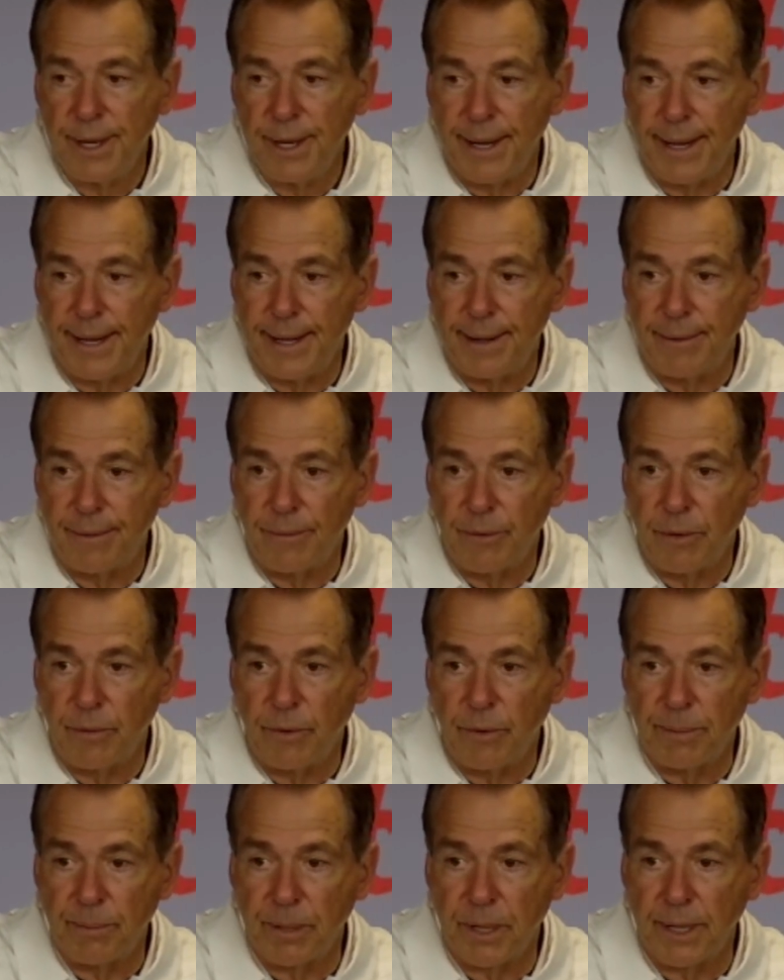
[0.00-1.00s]
And when
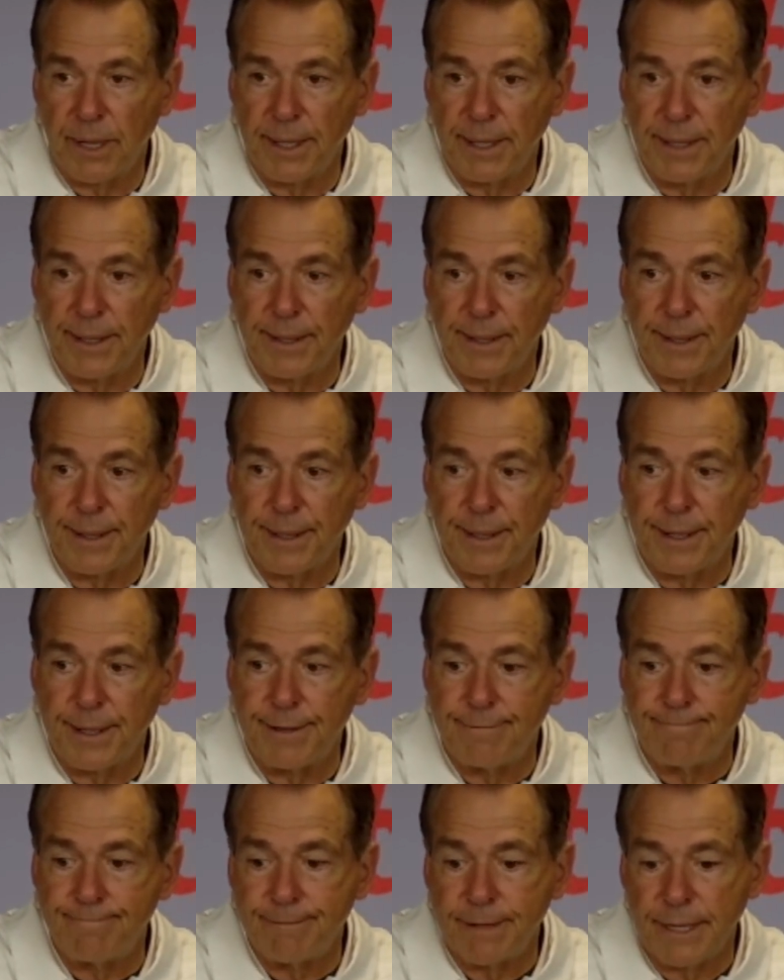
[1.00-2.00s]
we played
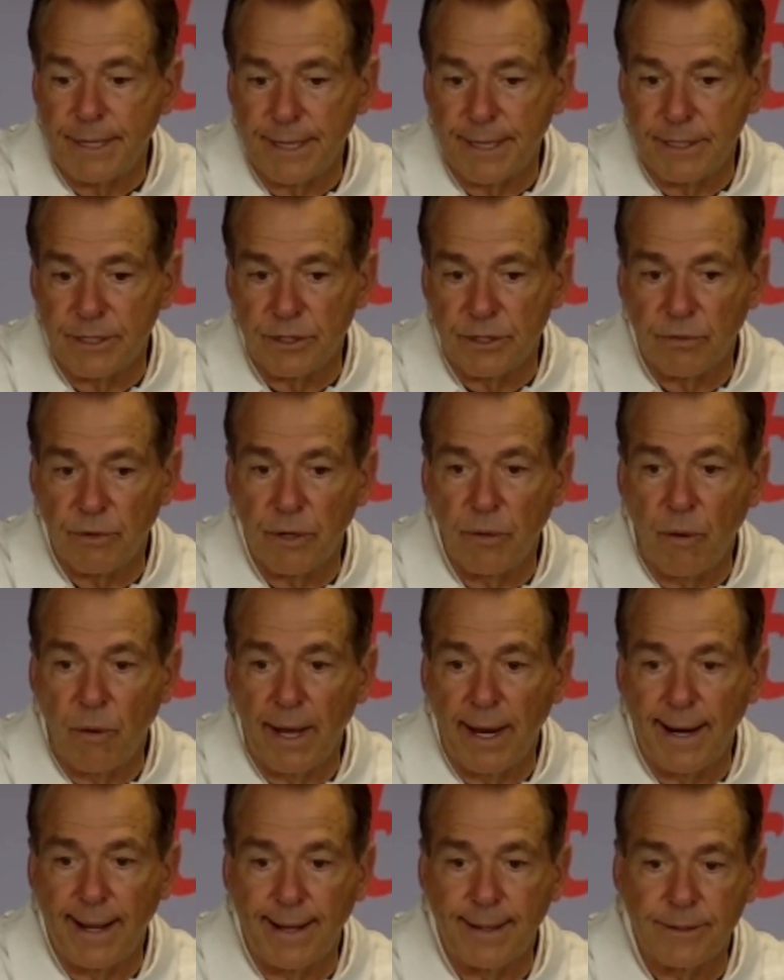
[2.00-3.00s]
against three
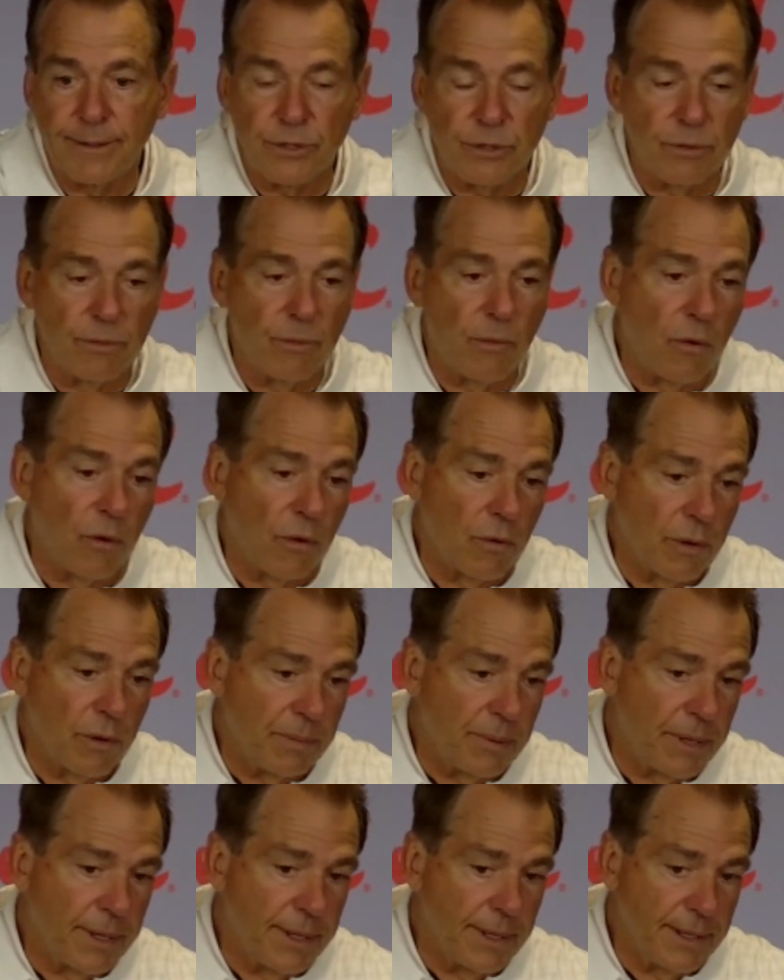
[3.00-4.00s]
wideouts or more, we
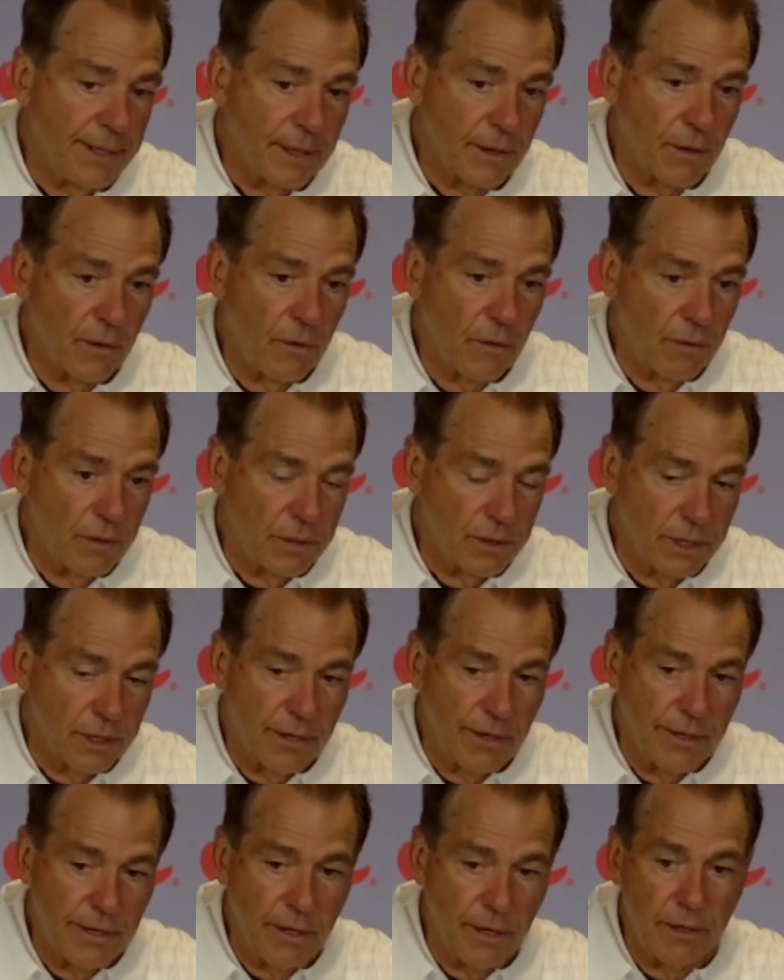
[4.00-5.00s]
played nickel where
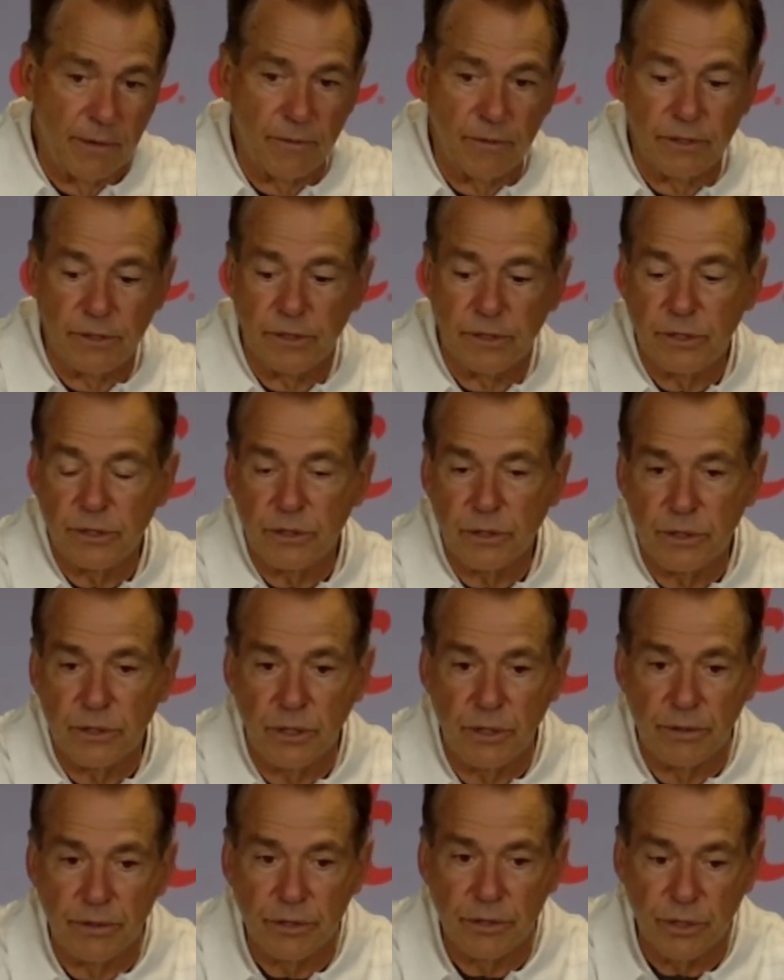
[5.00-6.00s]
Terrion was, you
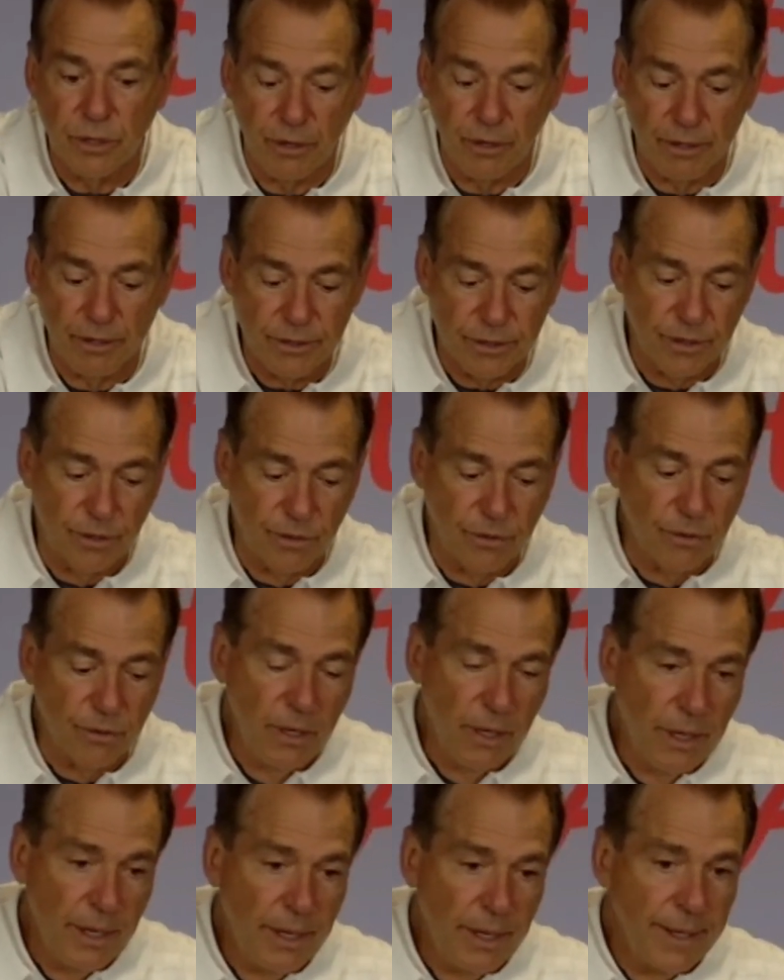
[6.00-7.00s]
know, the star. So,
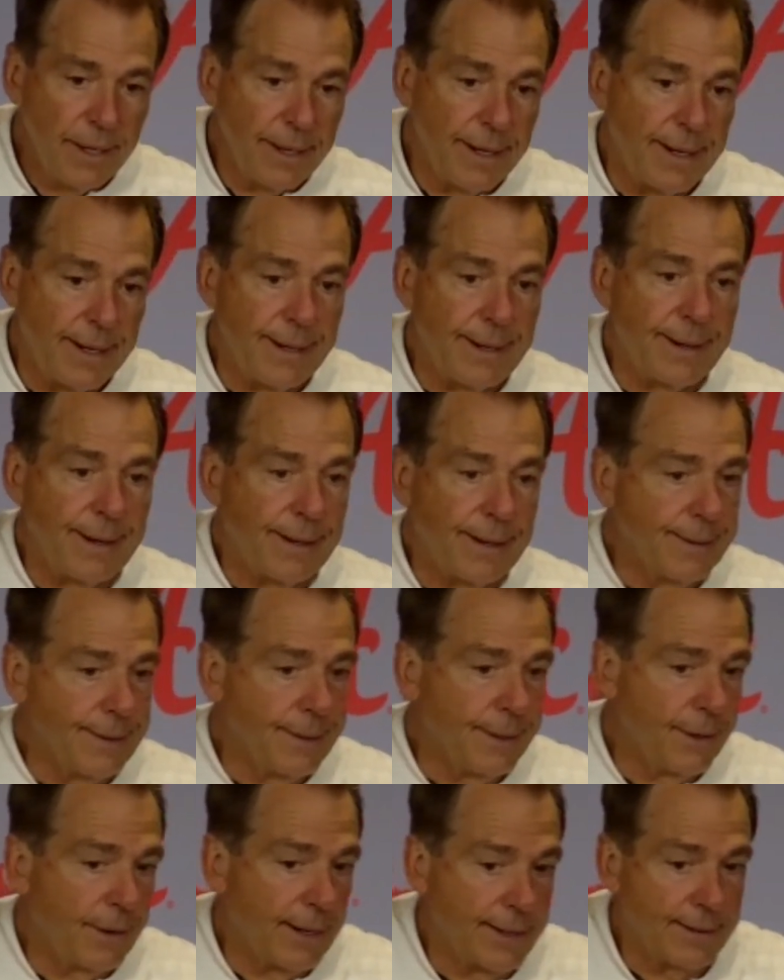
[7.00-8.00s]
and,
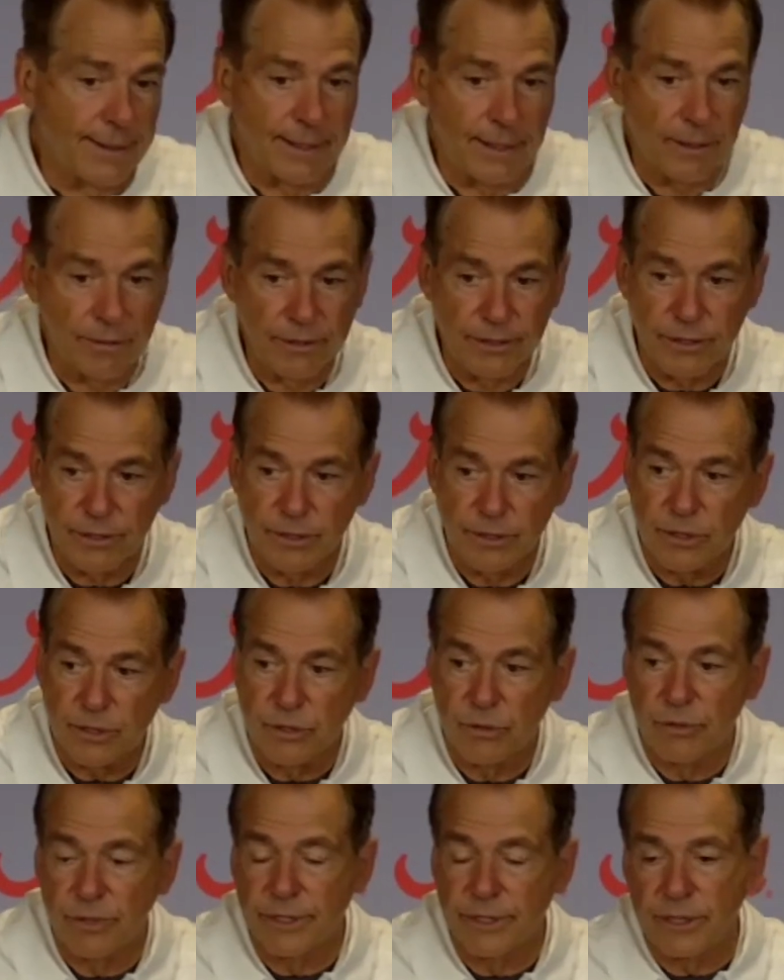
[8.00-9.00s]
you know, I think Christian
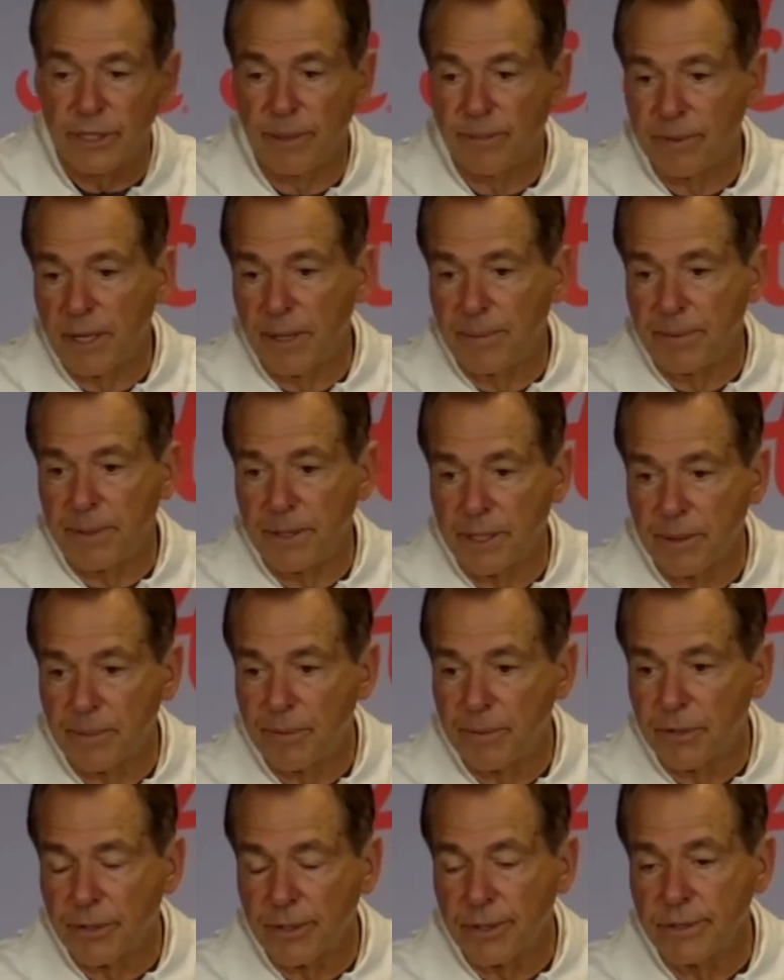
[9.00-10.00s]
Story stepped up and did a
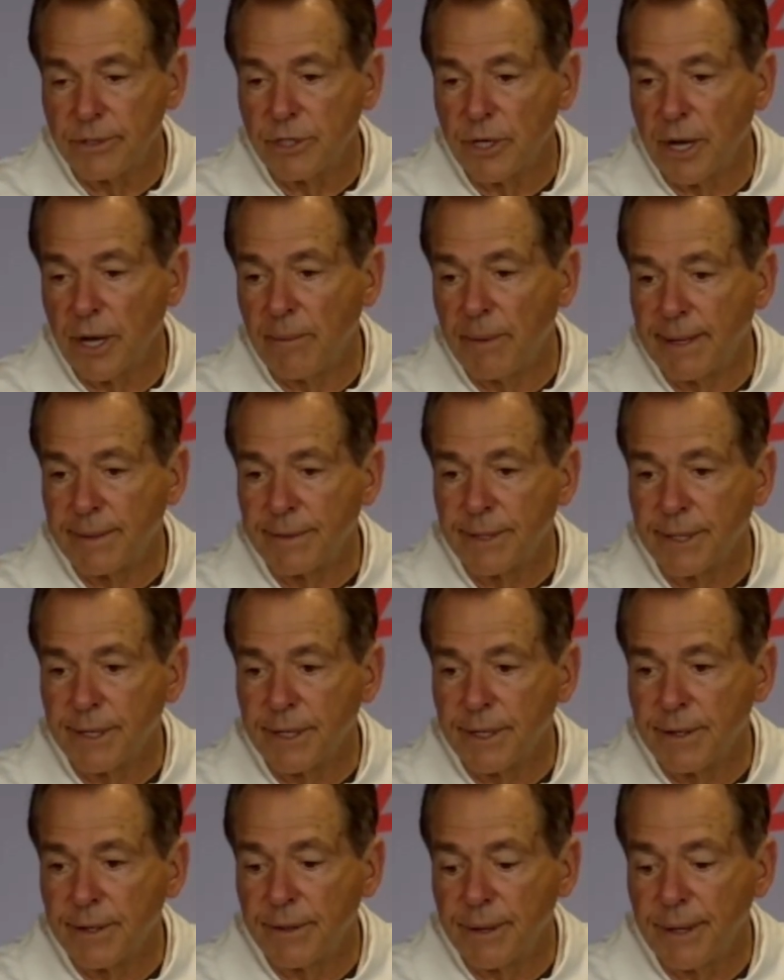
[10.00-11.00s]
pretty good job out
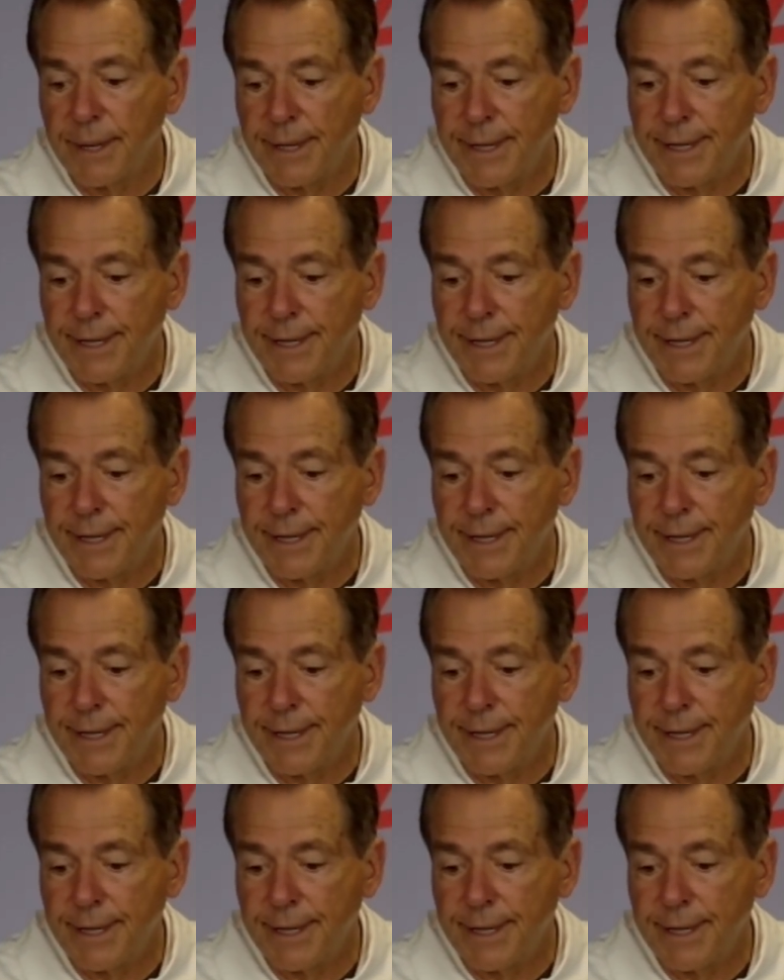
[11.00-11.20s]
there.